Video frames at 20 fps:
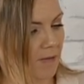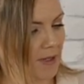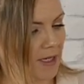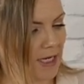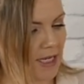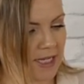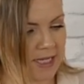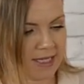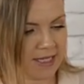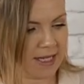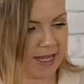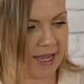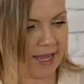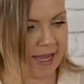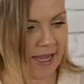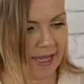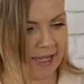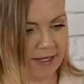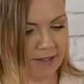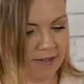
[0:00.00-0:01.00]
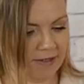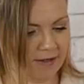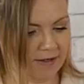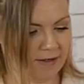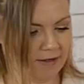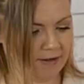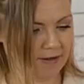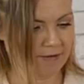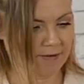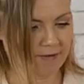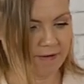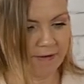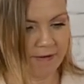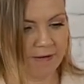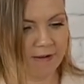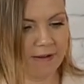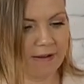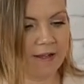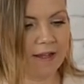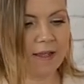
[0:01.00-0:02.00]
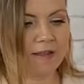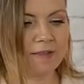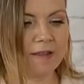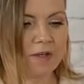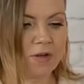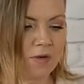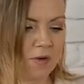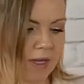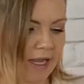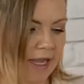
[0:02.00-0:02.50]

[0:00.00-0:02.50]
What is that? And then you